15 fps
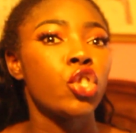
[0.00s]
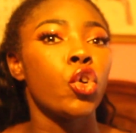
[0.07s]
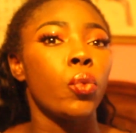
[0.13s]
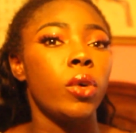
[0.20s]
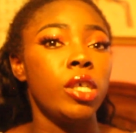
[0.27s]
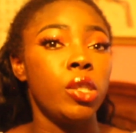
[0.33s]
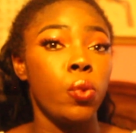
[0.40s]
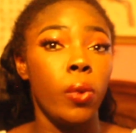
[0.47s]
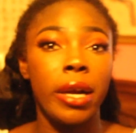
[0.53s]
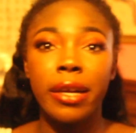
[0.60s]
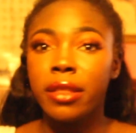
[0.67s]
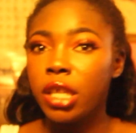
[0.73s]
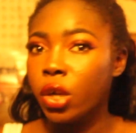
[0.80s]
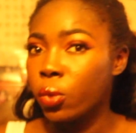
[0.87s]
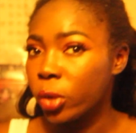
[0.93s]
There was where
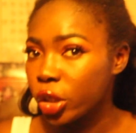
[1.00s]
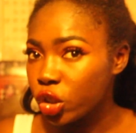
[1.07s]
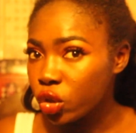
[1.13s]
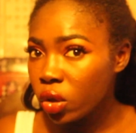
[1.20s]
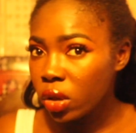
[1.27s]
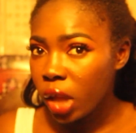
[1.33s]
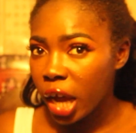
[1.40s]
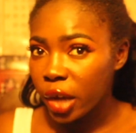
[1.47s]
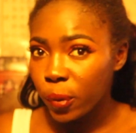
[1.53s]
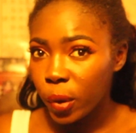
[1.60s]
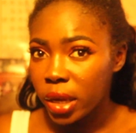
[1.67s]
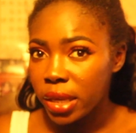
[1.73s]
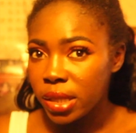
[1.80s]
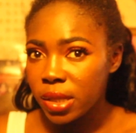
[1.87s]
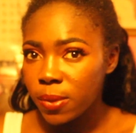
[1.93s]
the original line
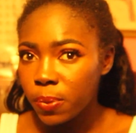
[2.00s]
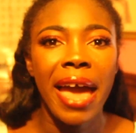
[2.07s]
was,